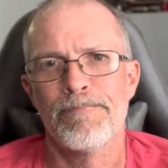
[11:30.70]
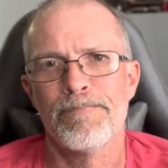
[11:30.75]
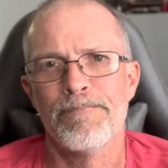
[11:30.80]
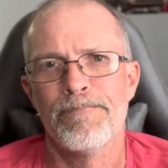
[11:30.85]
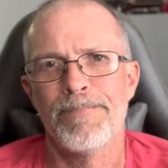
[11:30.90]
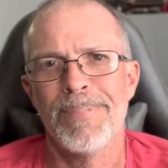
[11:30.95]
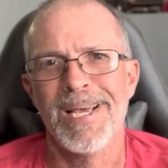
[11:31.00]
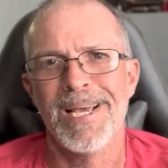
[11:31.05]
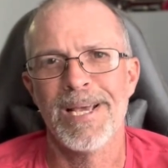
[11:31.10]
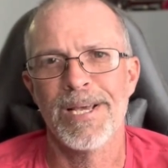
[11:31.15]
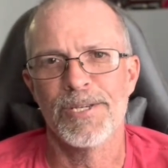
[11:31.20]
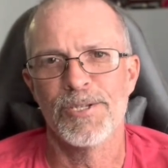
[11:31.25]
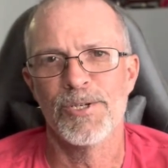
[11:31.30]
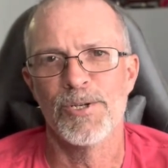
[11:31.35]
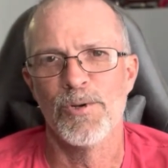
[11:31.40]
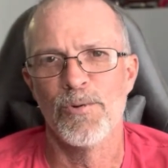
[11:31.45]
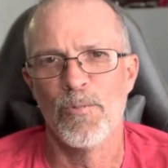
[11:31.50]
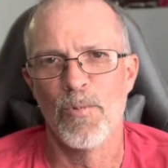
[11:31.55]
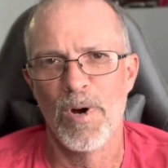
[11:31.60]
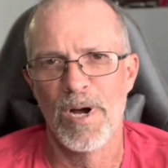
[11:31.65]

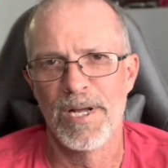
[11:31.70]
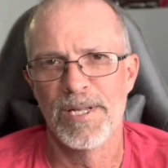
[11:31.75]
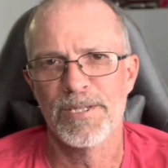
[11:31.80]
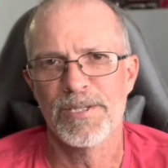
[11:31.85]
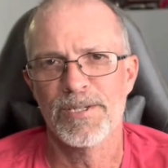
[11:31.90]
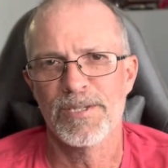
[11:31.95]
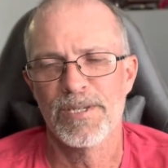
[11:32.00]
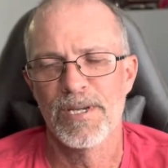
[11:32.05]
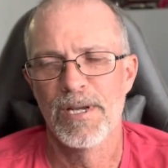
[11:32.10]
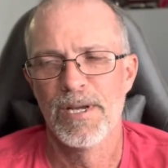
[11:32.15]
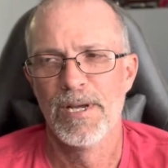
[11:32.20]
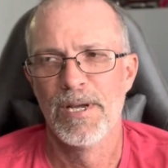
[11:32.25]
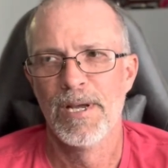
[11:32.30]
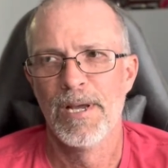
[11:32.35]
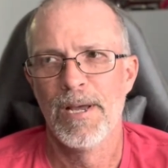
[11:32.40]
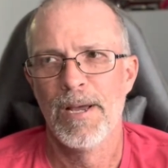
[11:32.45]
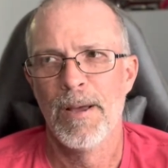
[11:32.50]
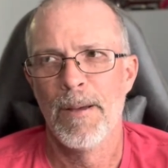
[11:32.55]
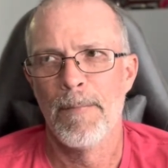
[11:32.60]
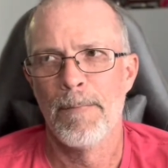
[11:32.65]
PSU once,
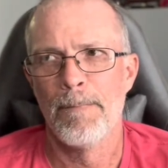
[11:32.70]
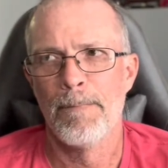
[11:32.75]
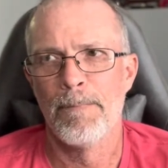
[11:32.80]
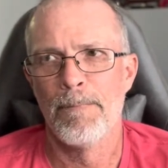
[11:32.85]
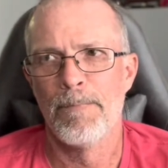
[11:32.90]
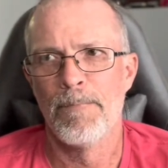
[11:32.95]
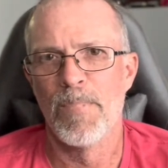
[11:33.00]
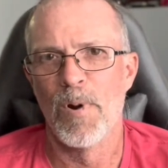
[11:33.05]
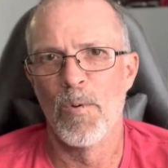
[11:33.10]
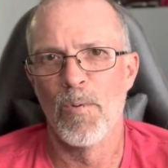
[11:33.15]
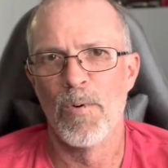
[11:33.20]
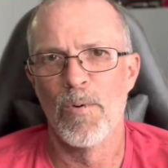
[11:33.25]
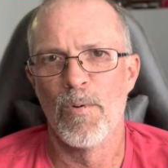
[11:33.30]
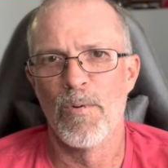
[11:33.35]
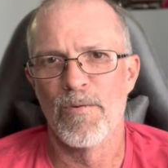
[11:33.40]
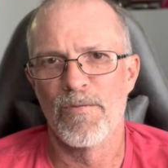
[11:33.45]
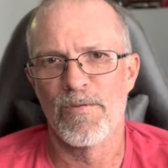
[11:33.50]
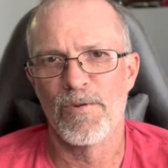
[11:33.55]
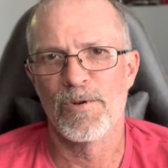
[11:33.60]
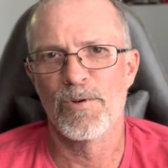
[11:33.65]
but we
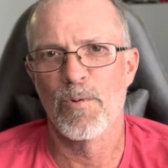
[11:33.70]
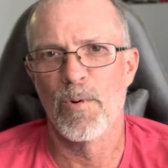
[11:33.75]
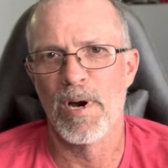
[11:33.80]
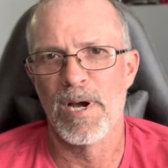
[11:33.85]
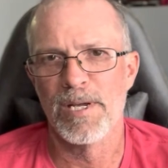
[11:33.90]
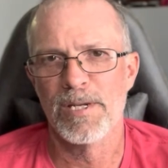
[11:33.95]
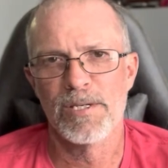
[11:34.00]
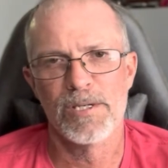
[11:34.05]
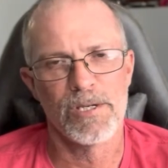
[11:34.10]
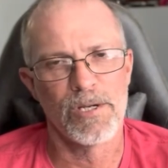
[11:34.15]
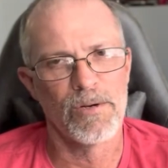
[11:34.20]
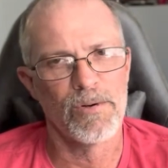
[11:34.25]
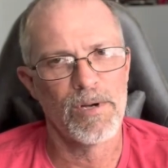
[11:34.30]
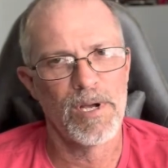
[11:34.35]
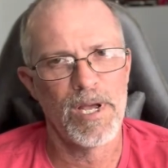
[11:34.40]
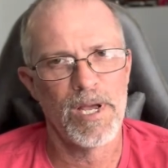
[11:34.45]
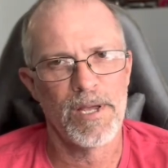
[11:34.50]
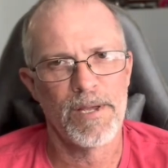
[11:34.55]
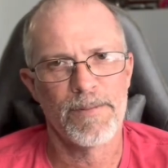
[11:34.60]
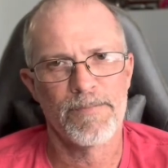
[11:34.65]
went for twice, so
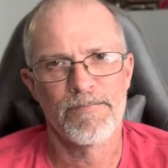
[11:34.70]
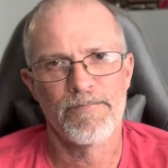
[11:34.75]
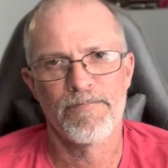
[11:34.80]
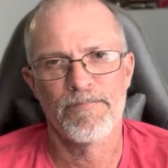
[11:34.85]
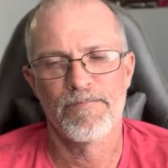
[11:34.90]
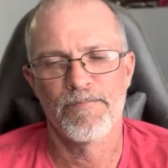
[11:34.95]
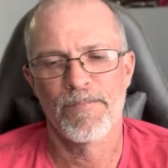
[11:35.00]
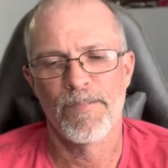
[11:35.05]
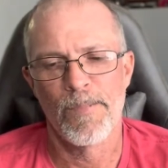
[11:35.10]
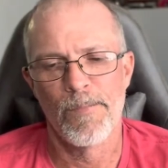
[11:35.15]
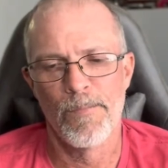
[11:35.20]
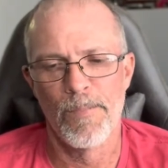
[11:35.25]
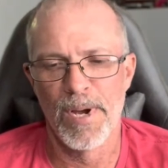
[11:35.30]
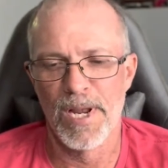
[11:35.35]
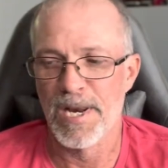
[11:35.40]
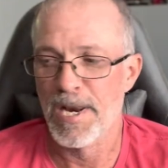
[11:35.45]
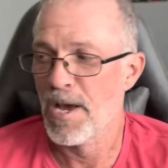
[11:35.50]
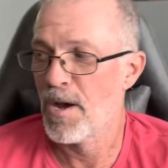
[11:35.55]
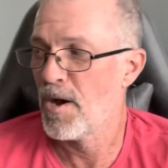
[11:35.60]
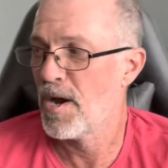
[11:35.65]
hey.
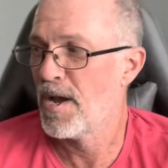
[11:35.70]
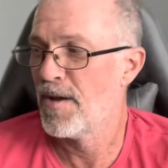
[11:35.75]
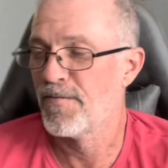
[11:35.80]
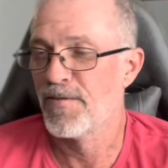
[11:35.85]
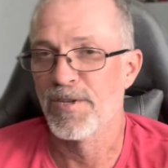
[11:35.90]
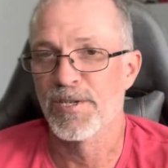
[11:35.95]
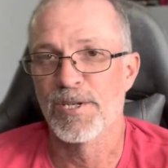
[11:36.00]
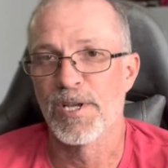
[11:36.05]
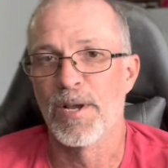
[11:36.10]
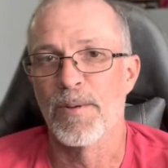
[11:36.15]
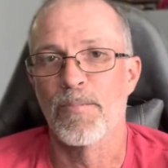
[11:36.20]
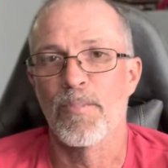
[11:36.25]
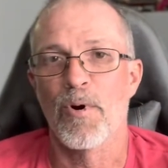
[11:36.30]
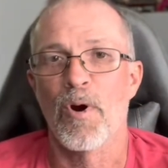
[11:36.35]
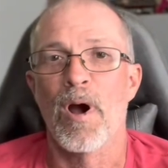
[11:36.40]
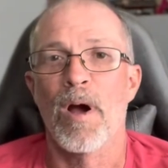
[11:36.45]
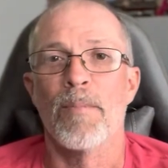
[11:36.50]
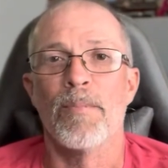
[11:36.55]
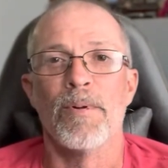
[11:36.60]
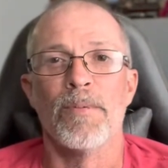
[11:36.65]
But now I have the same
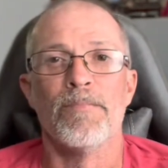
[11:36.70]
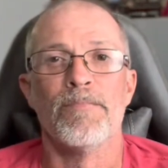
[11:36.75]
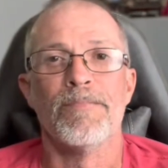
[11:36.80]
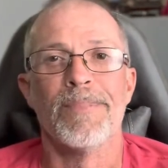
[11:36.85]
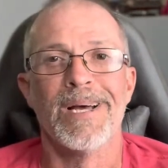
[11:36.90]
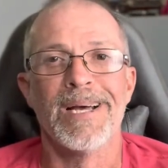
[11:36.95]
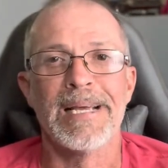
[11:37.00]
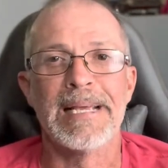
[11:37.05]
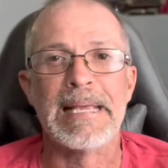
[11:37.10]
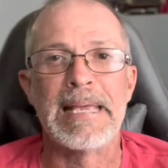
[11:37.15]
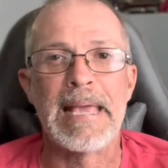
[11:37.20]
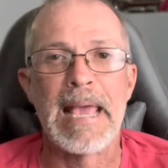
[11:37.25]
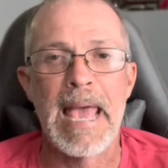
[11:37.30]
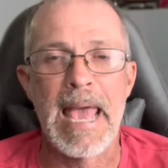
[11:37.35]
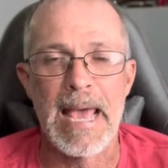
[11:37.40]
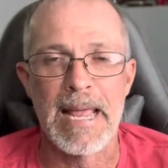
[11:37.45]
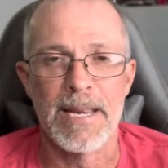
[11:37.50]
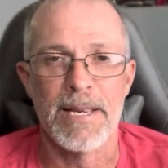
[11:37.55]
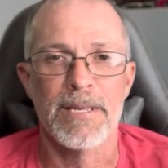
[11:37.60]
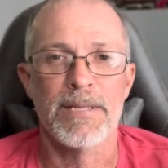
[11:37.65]
problem
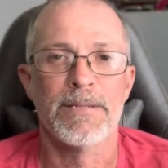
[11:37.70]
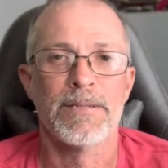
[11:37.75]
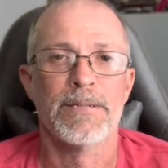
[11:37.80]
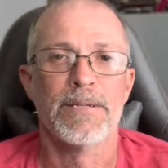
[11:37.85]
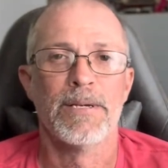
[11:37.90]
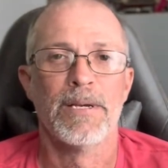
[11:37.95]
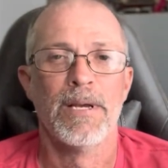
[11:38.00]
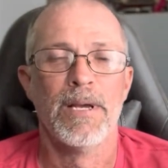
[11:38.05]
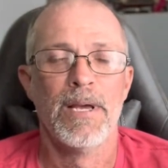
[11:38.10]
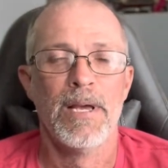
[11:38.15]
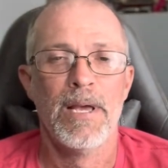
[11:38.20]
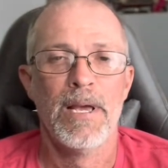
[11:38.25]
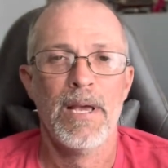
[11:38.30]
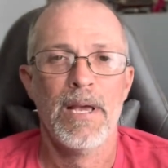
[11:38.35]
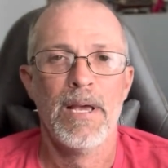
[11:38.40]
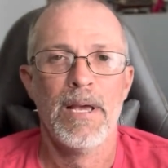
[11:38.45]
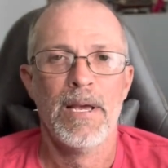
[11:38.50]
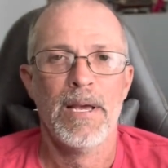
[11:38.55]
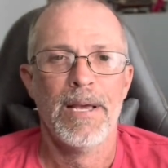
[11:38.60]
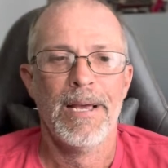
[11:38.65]
again.
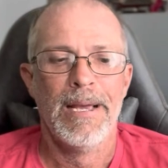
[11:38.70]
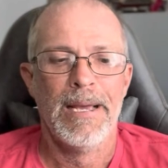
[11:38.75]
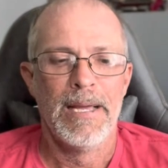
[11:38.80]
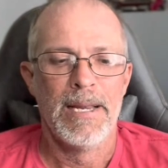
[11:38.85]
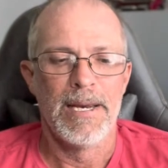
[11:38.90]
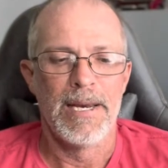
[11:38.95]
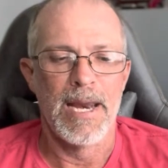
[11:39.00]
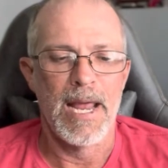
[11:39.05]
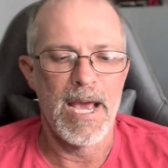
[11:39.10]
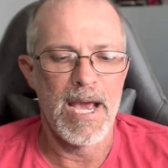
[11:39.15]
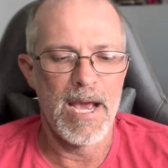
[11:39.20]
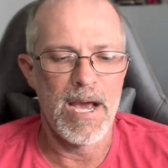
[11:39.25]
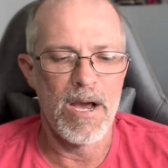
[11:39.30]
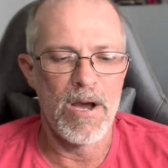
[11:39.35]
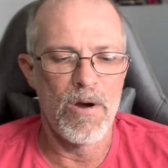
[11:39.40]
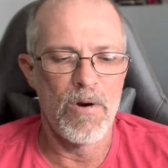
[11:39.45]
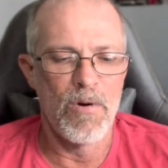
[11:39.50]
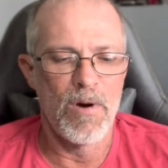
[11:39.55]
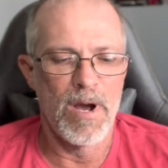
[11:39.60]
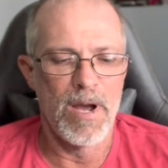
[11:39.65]

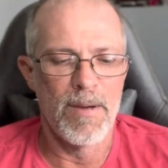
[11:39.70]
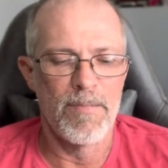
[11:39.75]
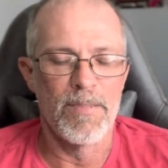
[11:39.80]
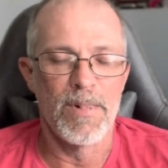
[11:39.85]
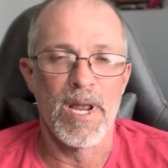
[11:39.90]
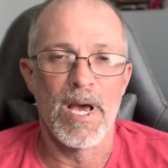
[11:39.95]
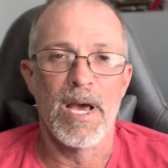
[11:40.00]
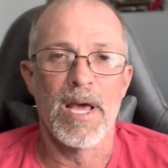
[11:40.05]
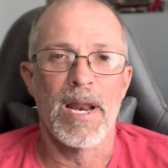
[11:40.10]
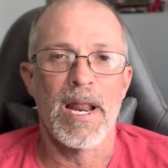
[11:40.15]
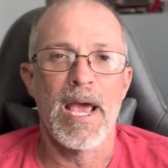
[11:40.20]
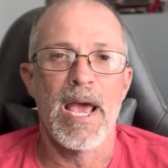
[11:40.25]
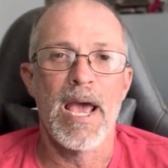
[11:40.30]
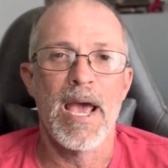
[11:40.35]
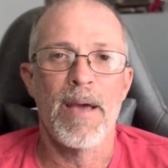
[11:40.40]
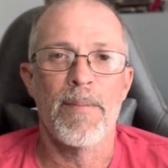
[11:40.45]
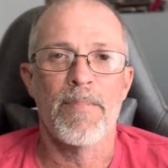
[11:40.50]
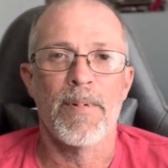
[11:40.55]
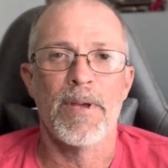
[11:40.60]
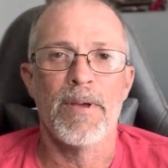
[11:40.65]
Now I'm not
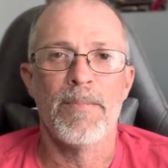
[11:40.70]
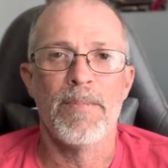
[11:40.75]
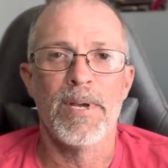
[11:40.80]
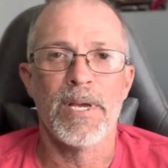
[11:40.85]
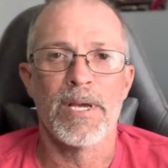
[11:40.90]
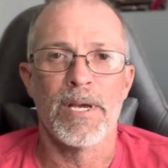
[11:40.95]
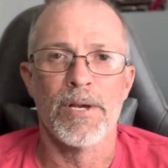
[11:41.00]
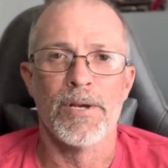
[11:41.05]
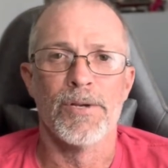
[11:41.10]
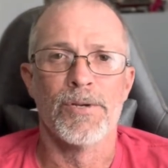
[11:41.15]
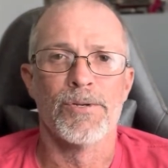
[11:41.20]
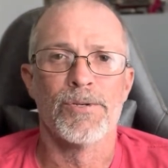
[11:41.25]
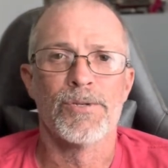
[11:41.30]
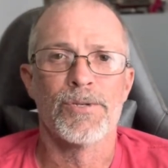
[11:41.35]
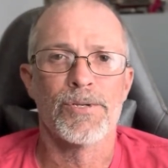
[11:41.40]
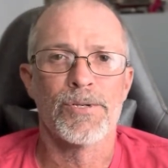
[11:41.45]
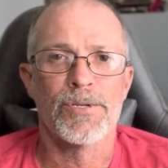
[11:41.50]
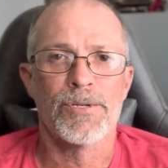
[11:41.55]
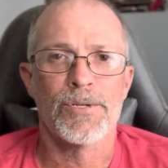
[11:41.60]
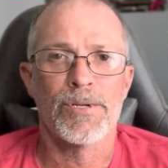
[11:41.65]
happy
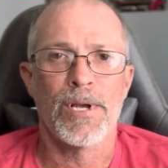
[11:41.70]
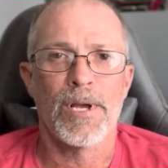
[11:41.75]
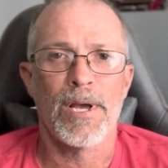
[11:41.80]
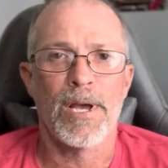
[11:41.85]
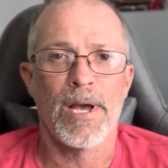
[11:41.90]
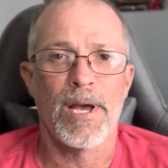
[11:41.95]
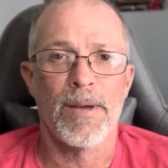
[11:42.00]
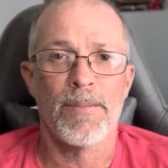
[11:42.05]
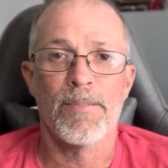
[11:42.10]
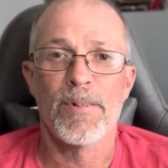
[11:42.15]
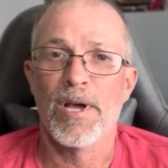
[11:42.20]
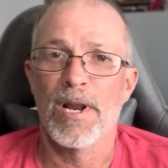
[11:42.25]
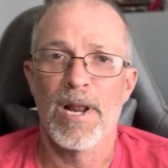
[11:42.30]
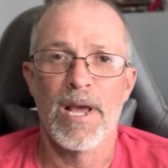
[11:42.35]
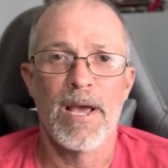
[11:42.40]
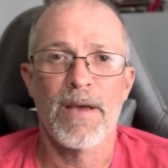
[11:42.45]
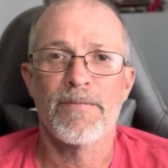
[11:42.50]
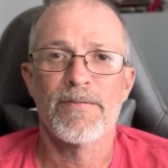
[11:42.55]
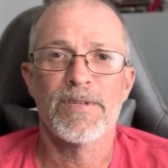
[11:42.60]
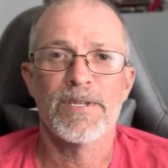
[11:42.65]
because I'm gonna
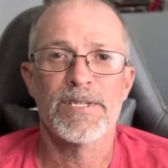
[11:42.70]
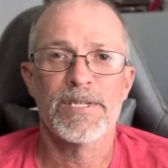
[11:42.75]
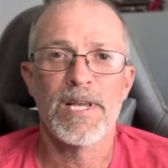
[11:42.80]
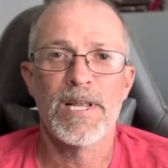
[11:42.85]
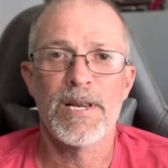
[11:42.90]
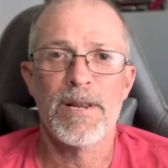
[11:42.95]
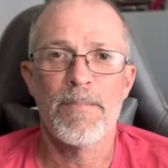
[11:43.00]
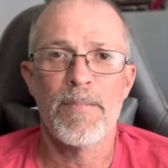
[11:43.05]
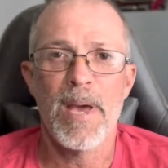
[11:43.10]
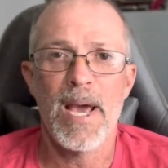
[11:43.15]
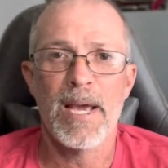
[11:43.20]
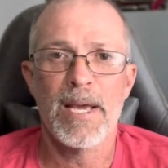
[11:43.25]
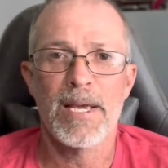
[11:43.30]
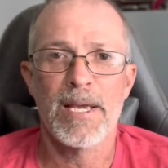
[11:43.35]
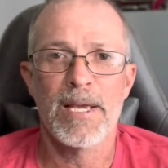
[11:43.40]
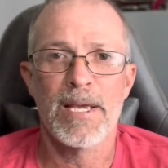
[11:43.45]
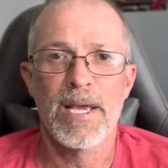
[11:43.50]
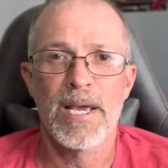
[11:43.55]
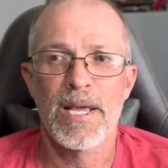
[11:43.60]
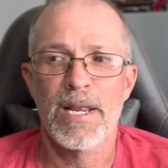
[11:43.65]
have to send it back
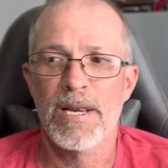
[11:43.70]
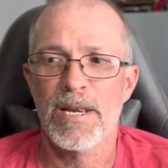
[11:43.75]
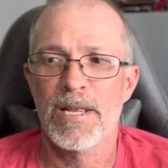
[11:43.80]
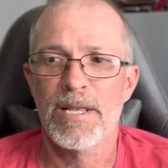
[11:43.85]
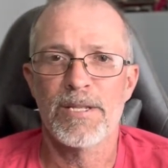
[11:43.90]
again.